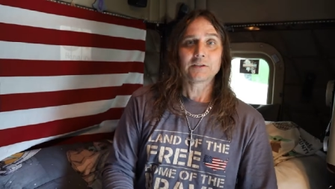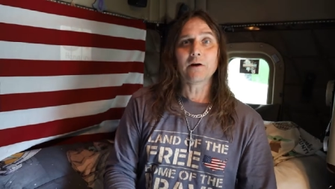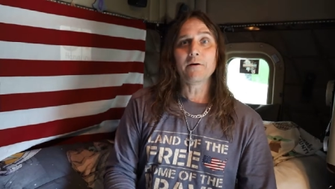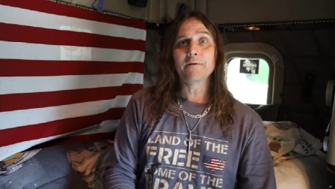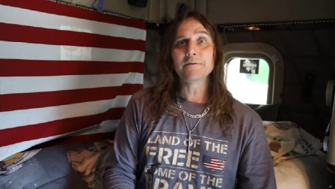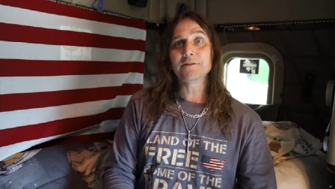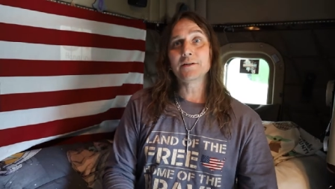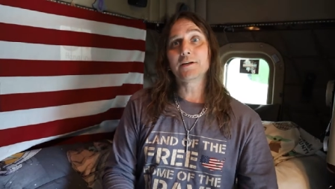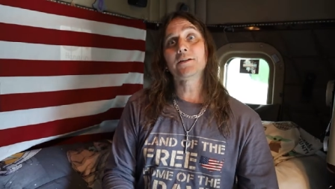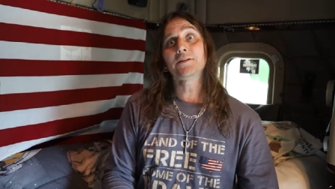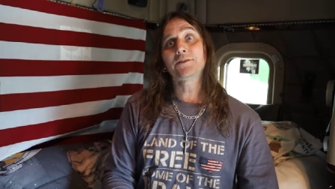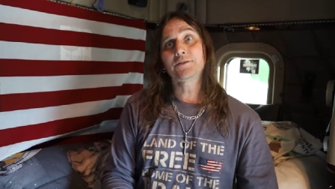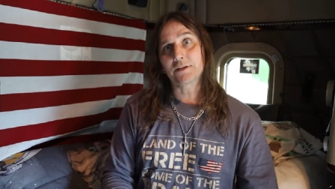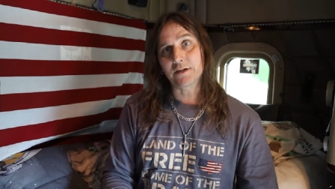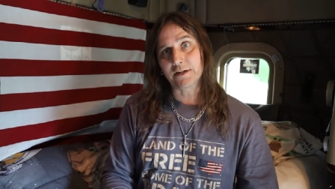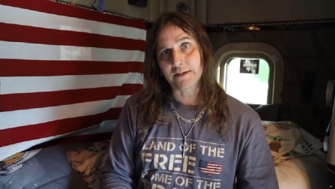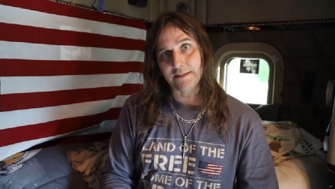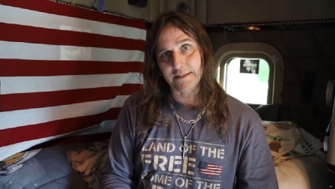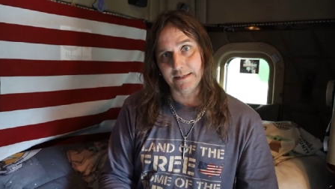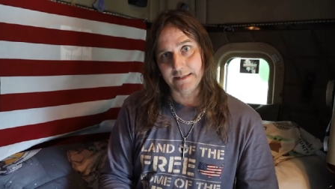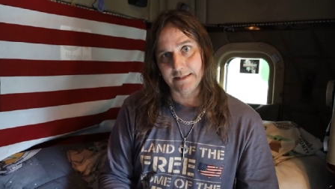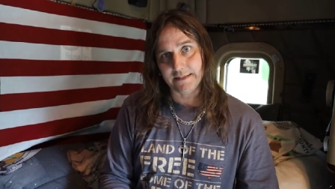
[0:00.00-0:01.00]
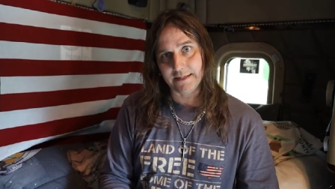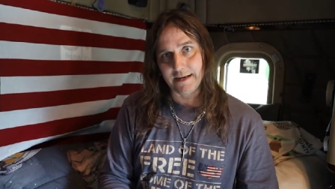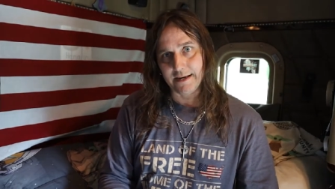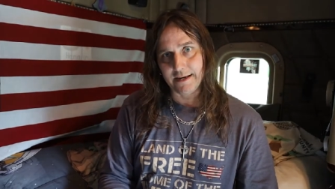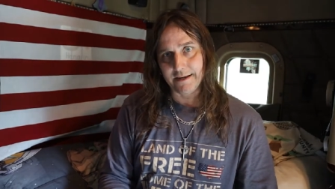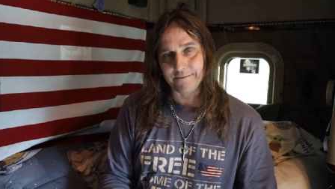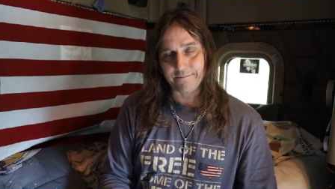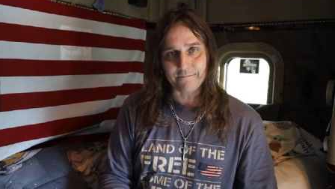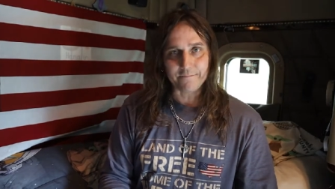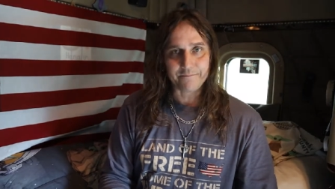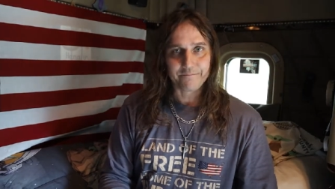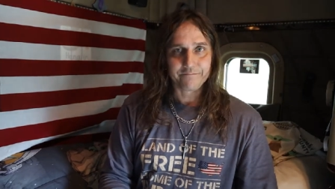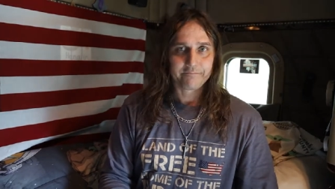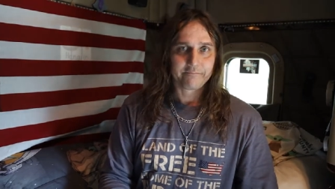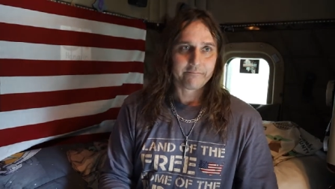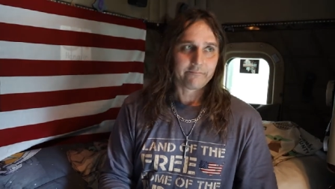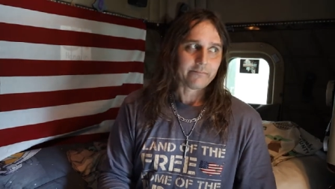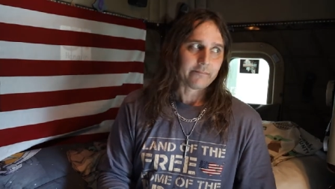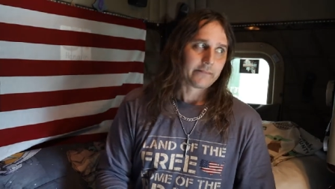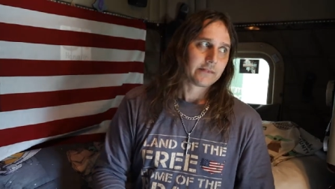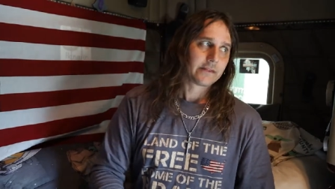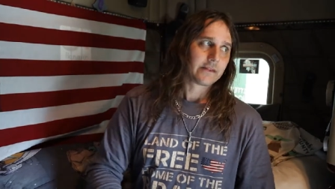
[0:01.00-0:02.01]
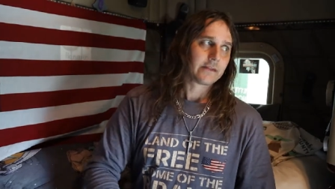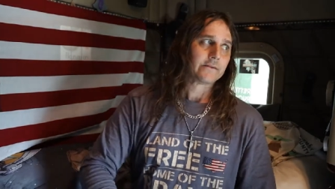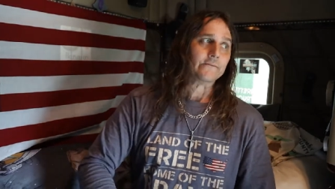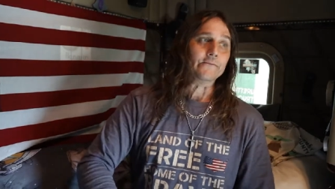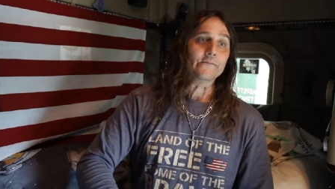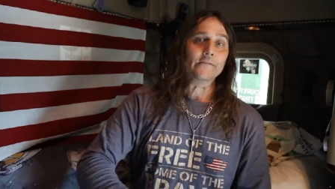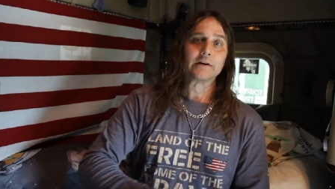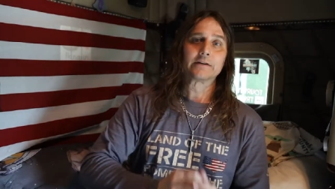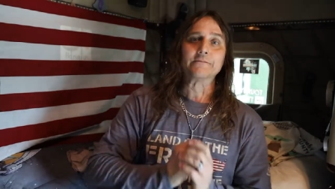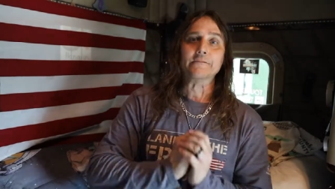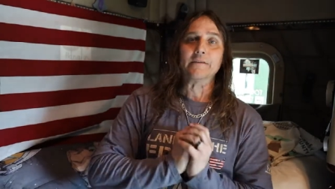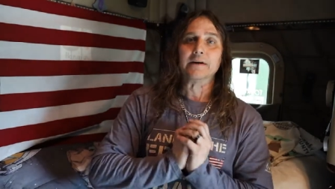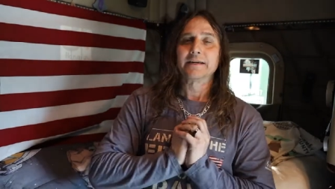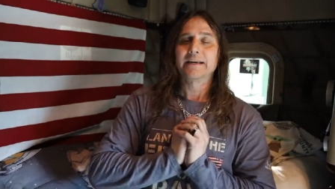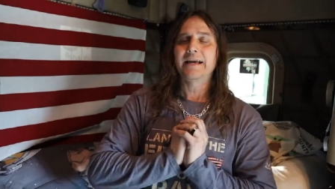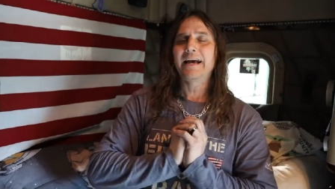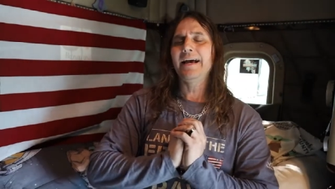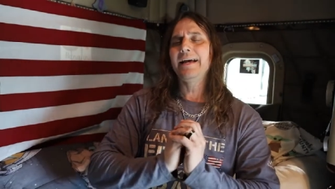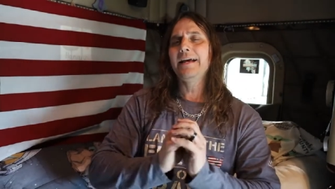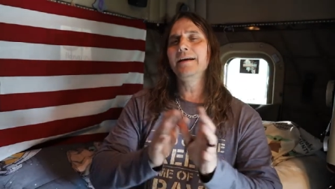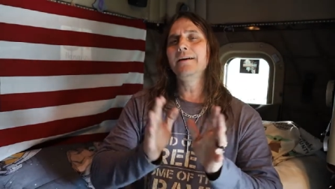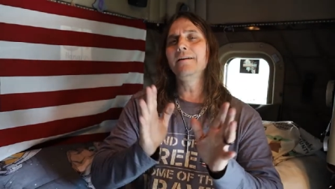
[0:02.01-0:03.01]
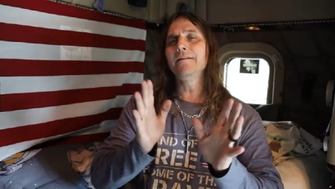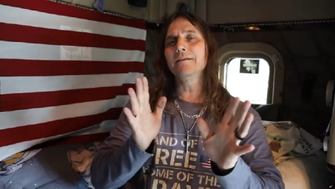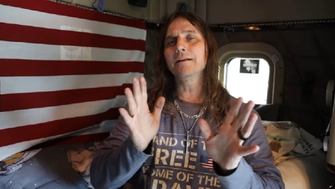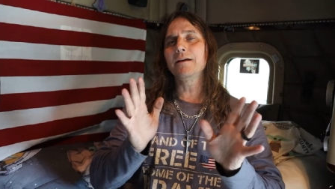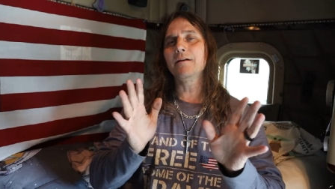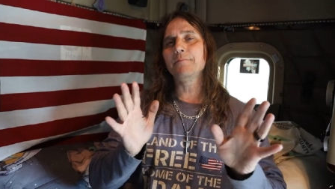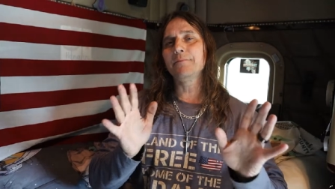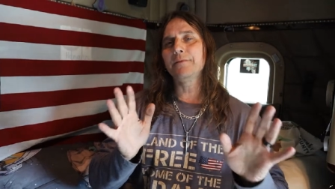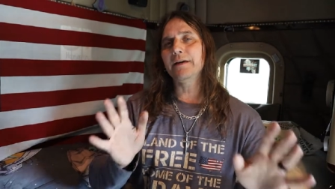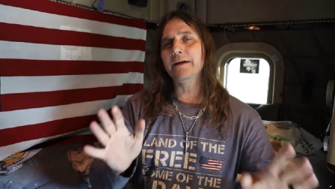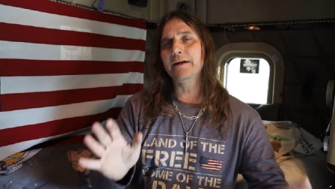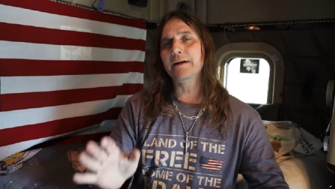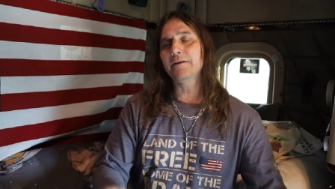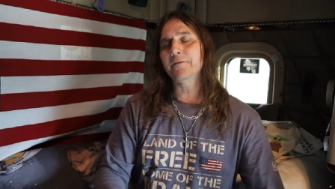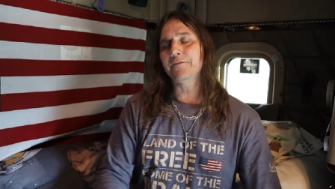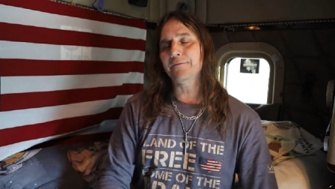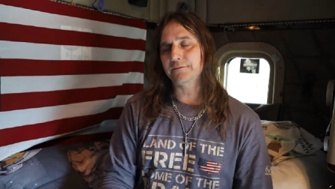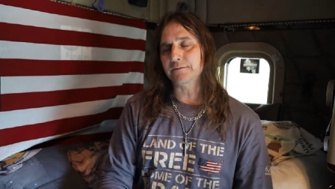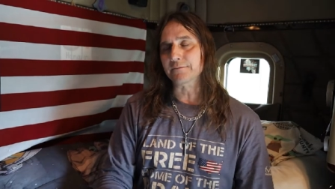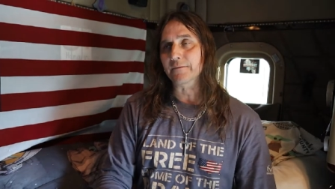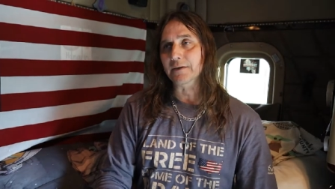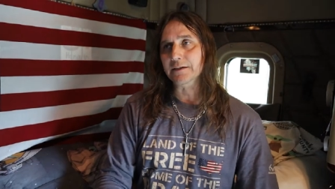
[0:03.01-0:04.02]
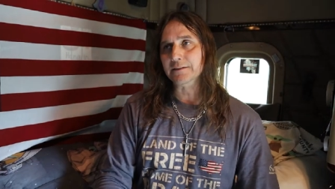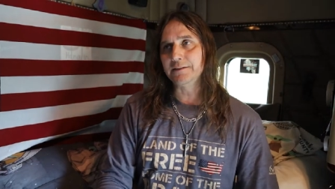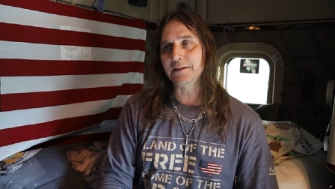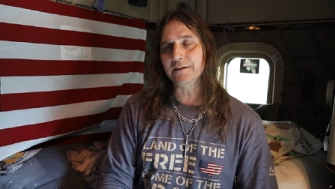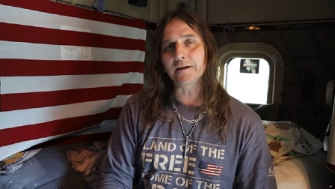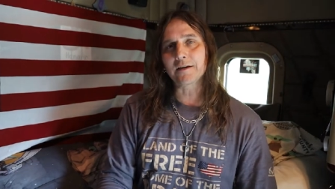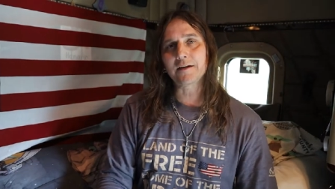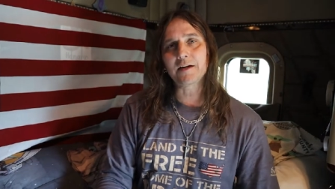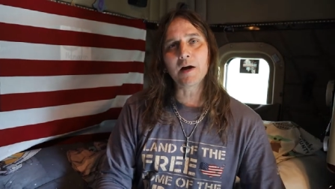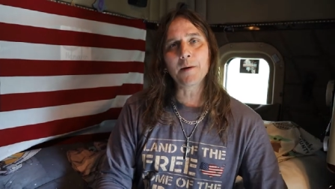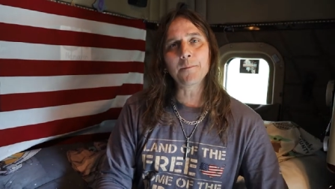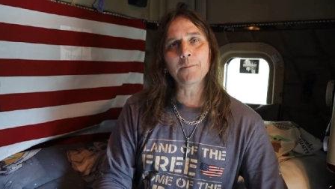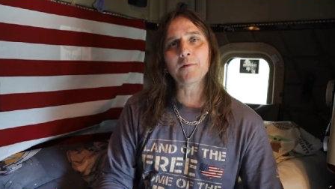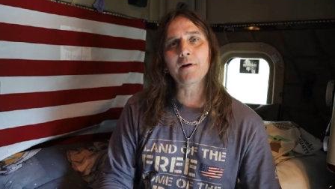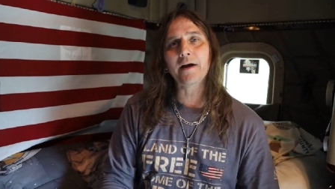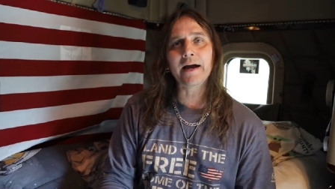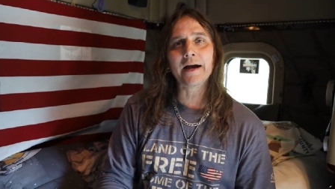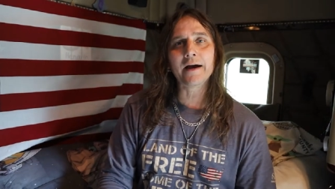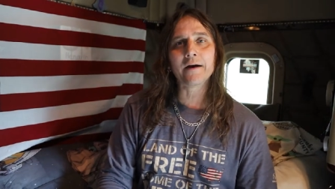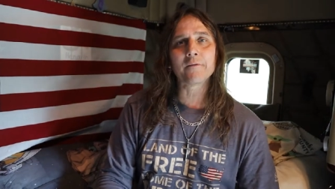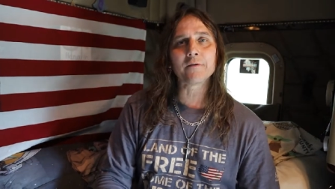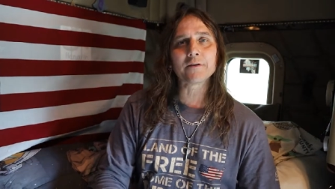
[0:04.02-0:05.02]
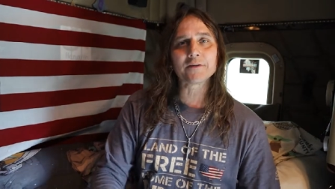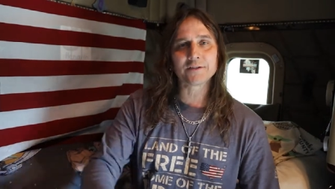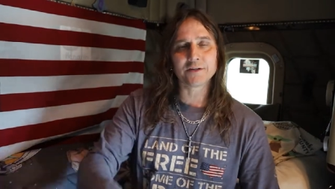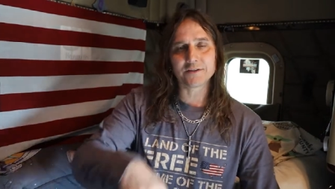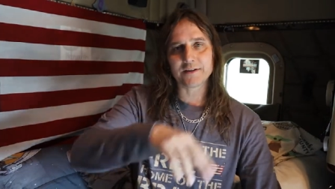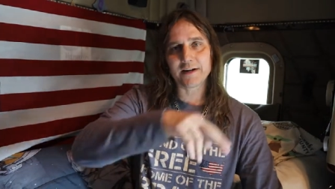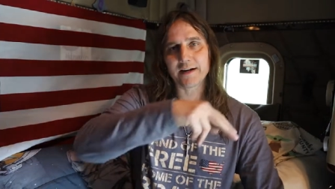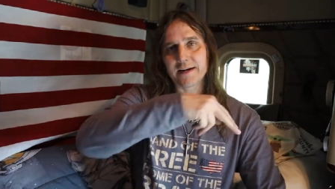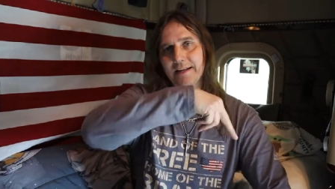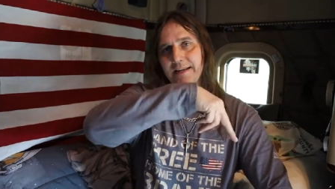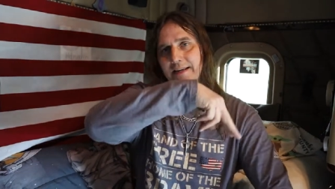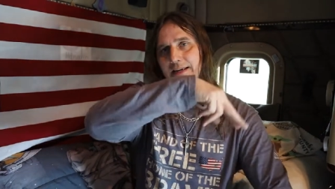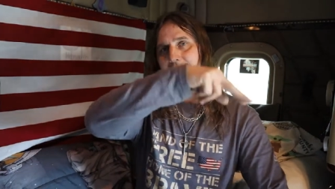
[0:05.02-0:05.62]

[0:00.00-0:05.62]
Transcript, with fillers: so was a construction site. Got held up there. It took a couple hours to try to